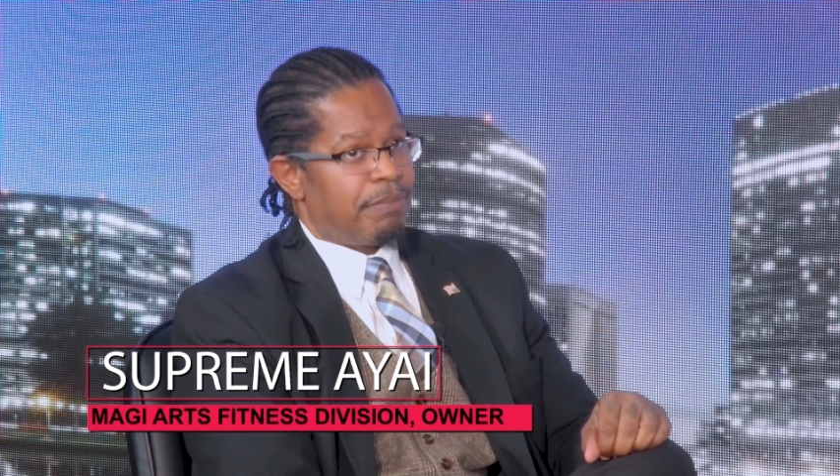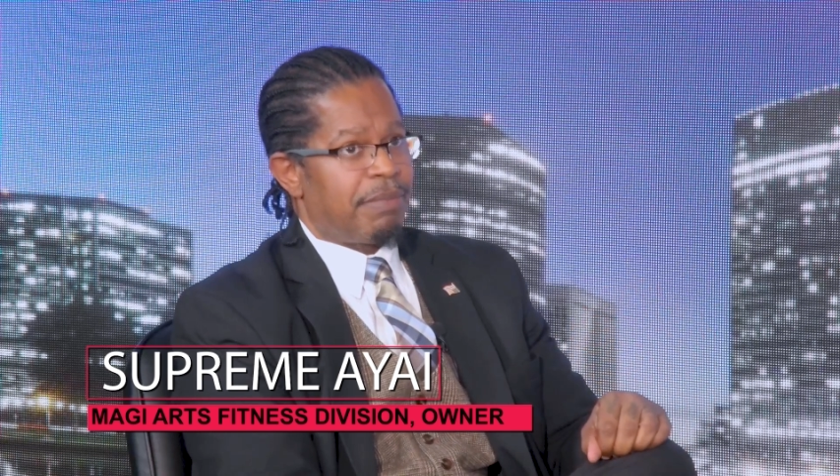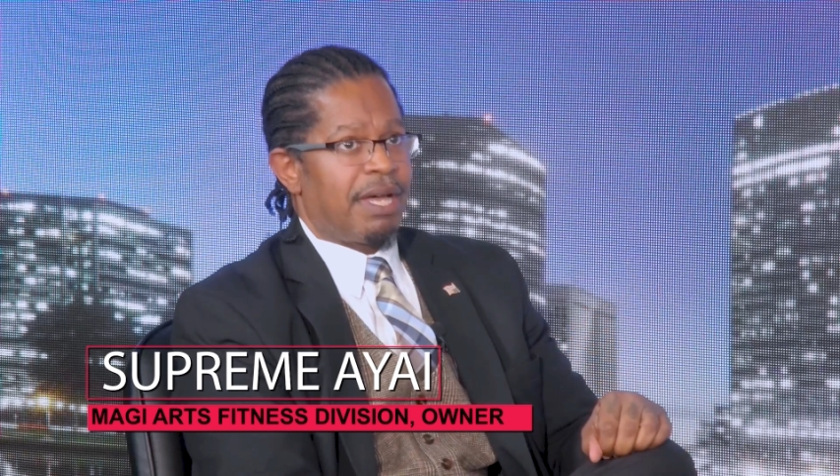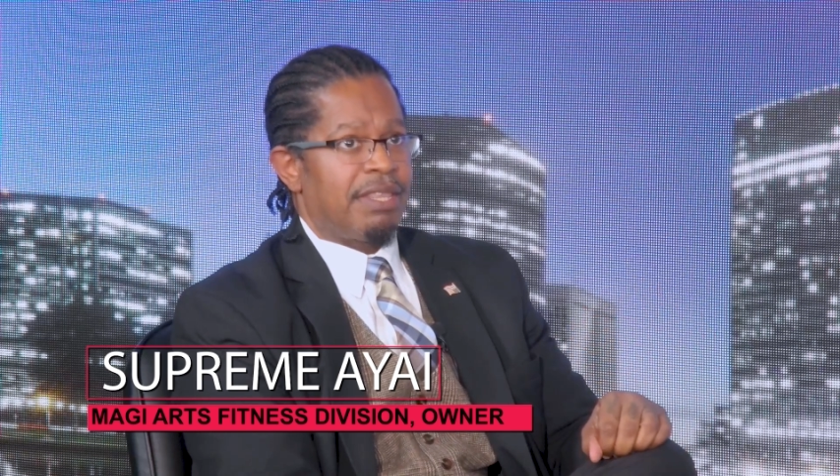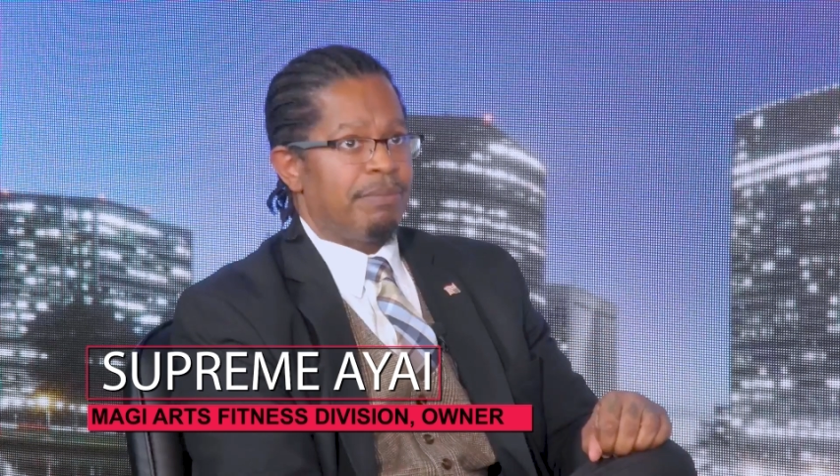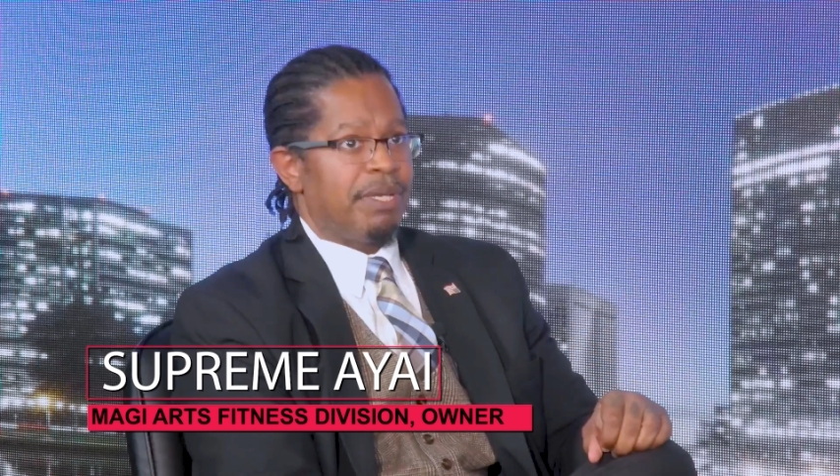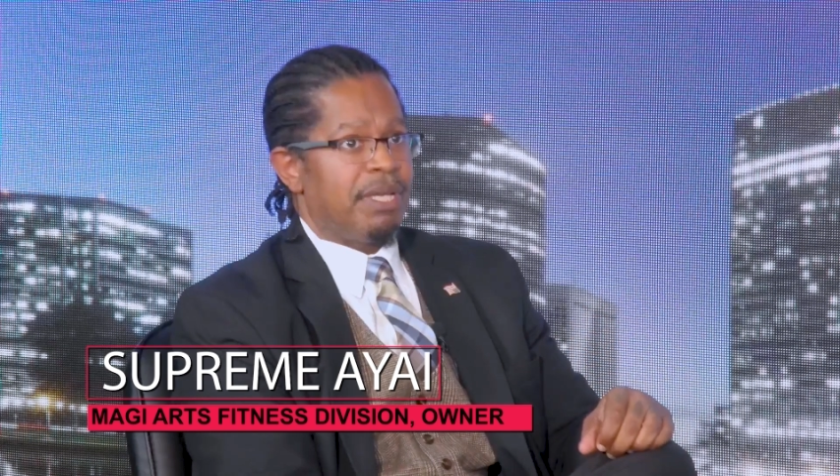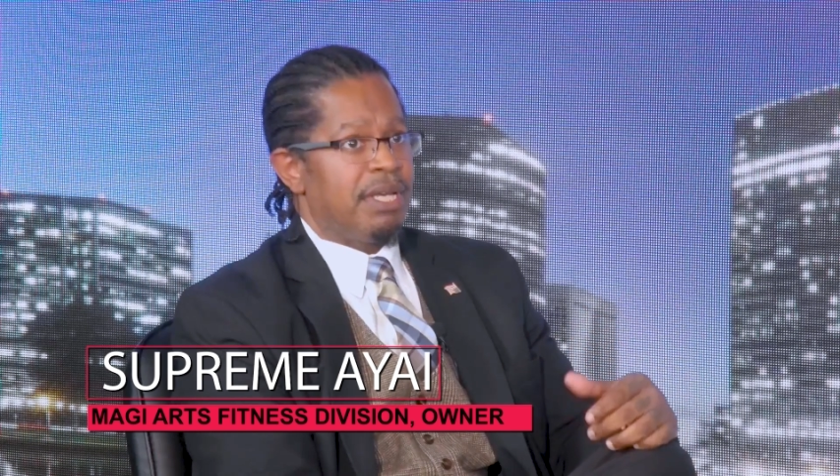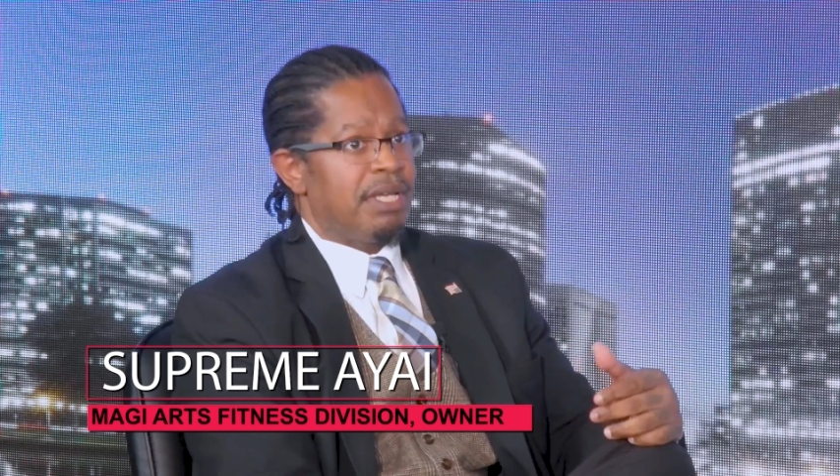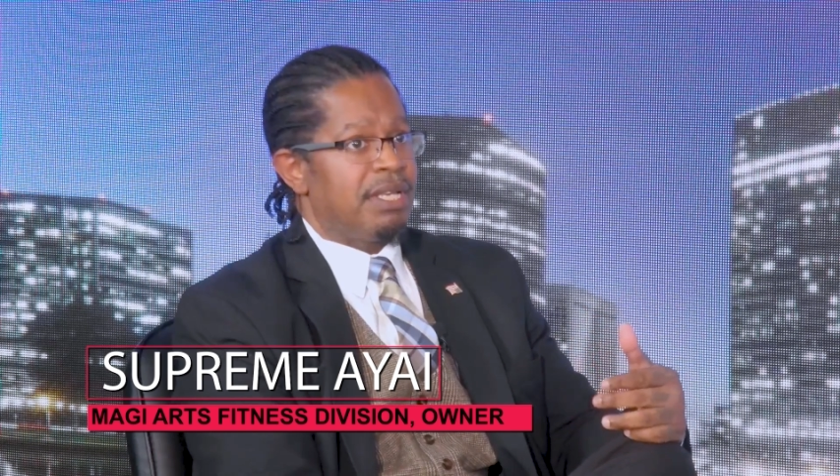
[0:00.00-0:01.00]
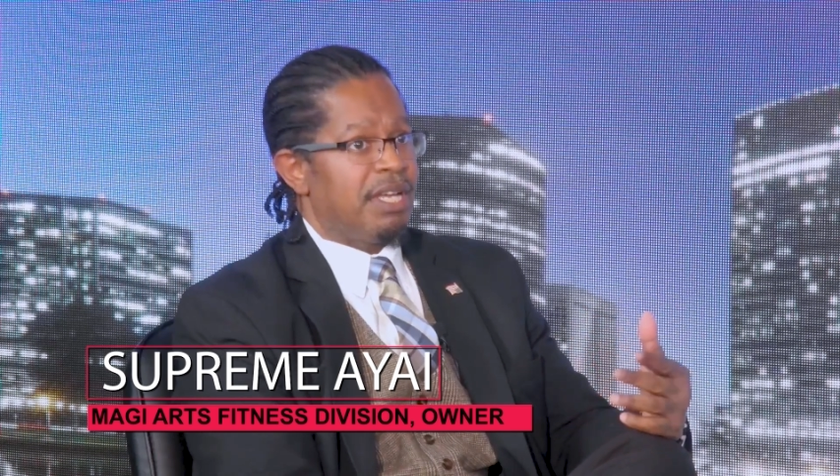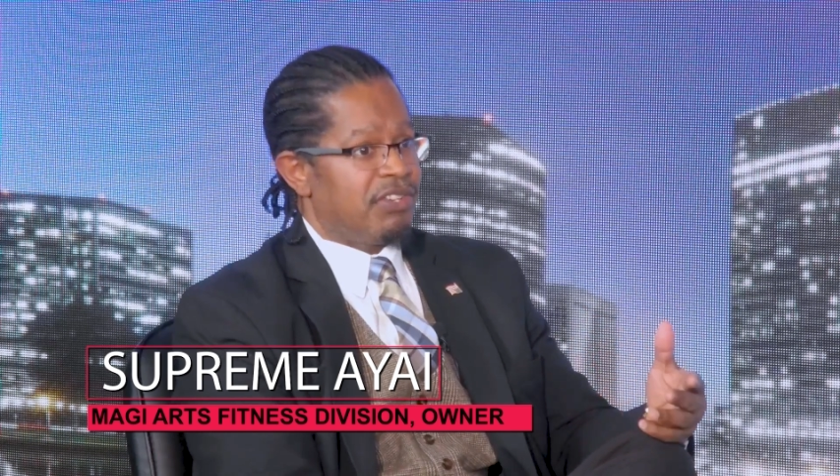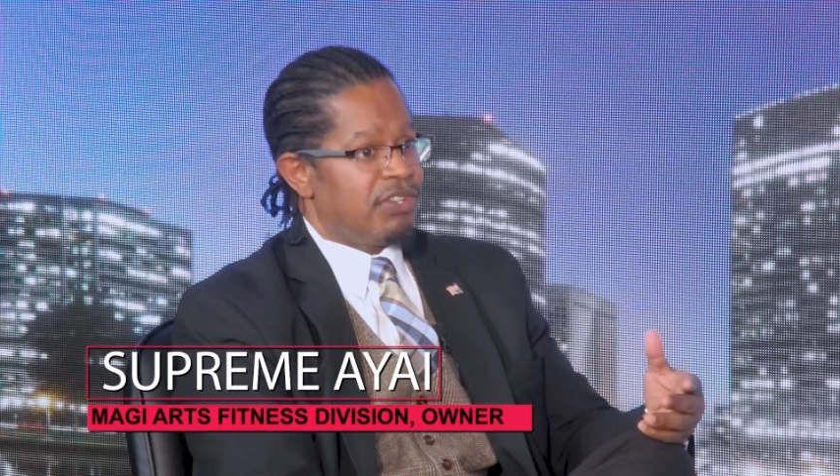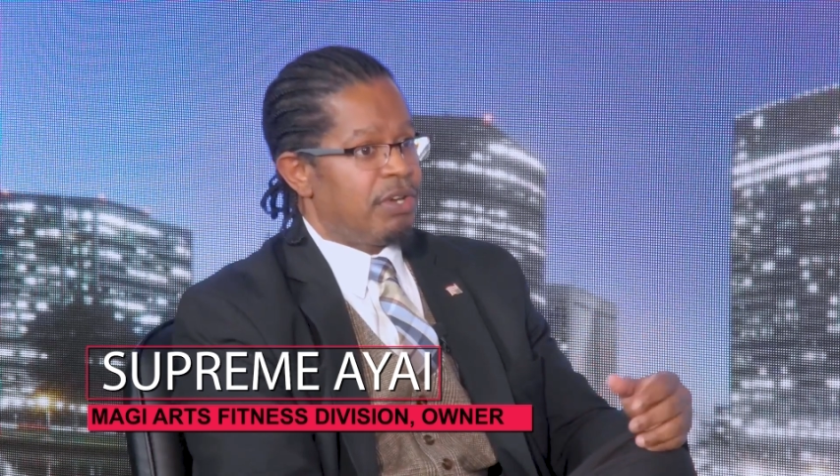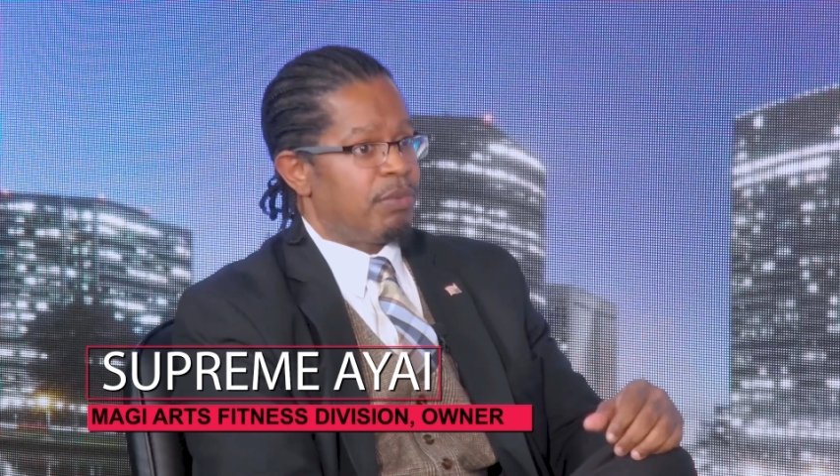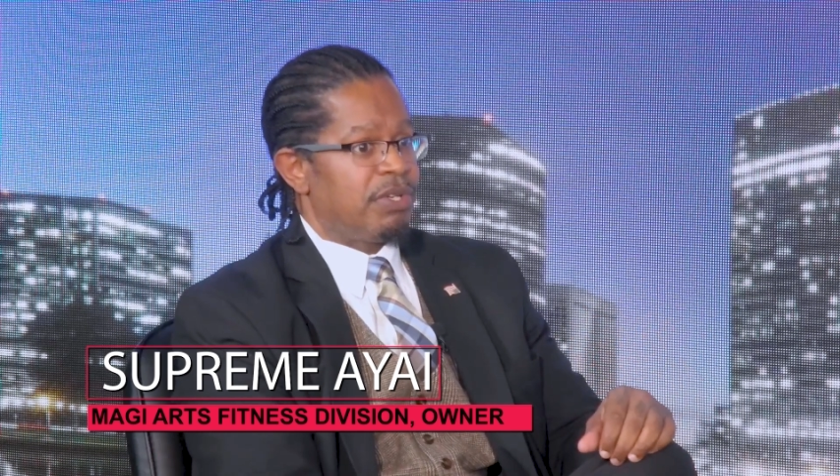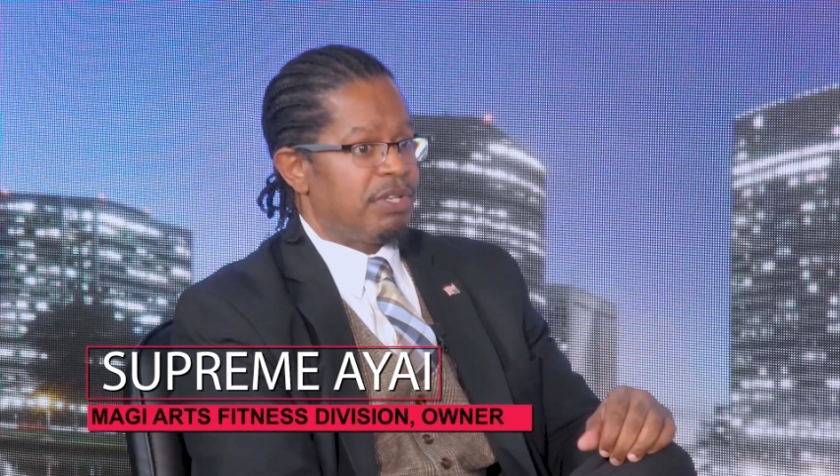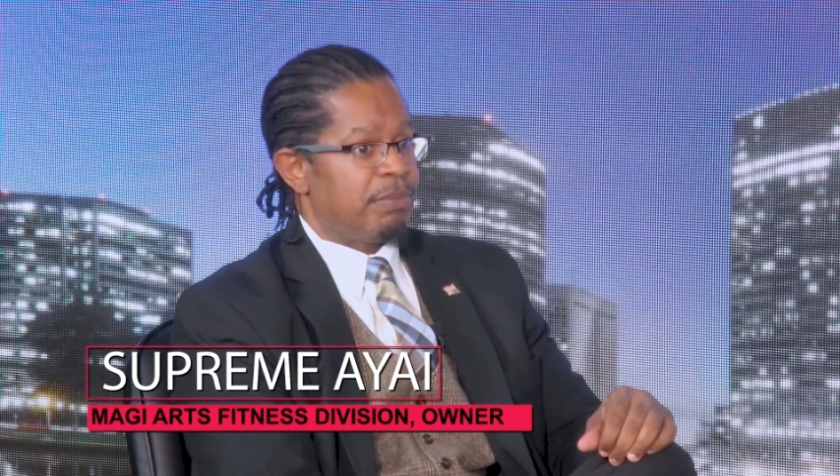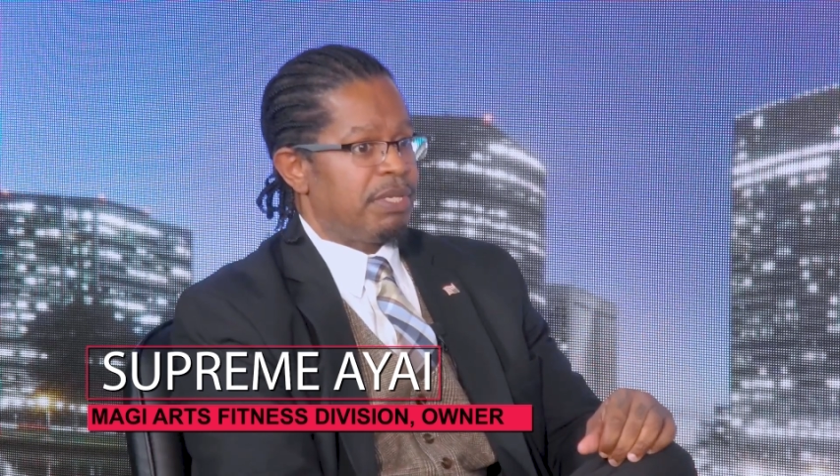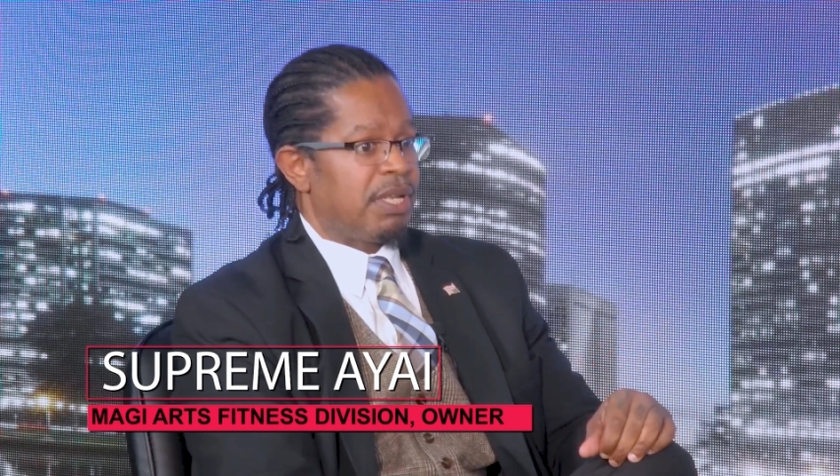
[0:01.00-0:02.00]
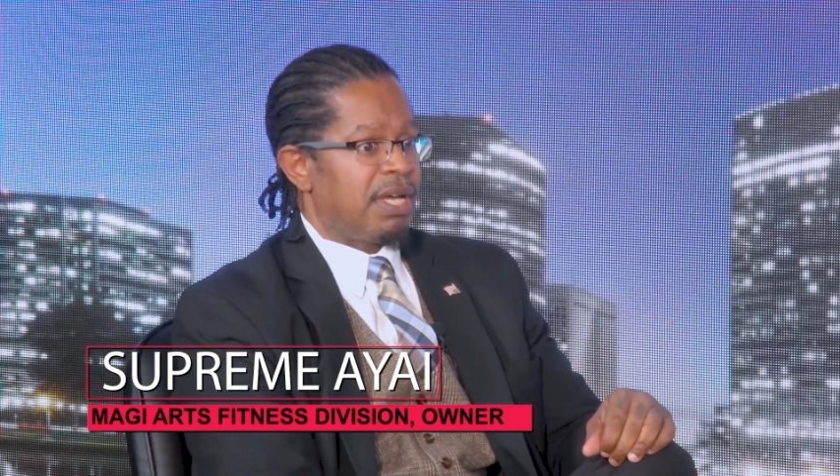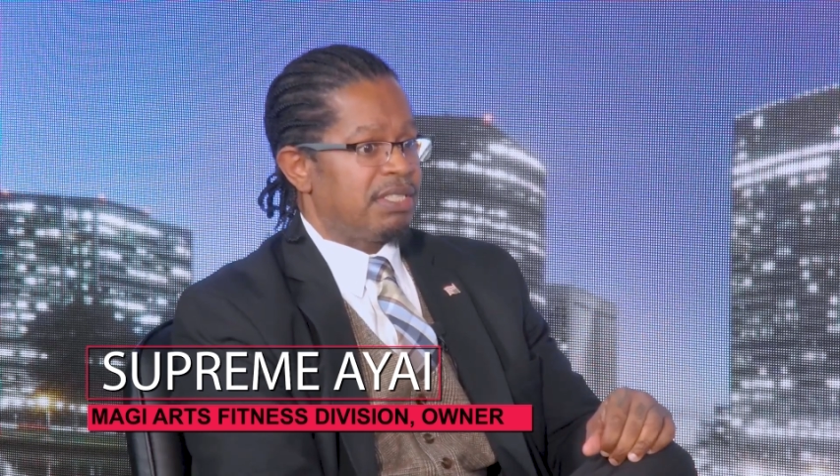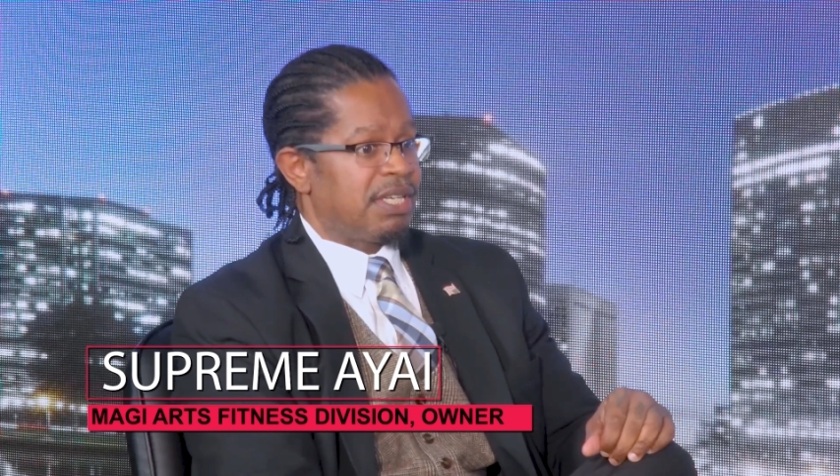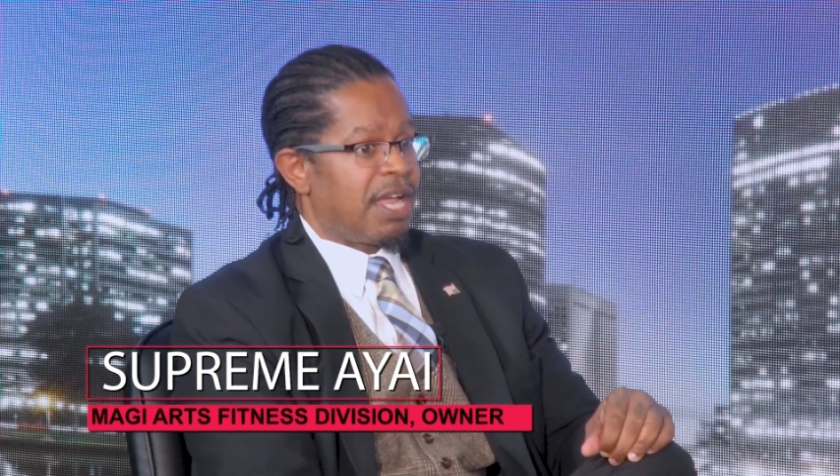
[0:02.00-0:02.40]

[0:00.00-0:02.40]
By the beginning of next year, we should be launched.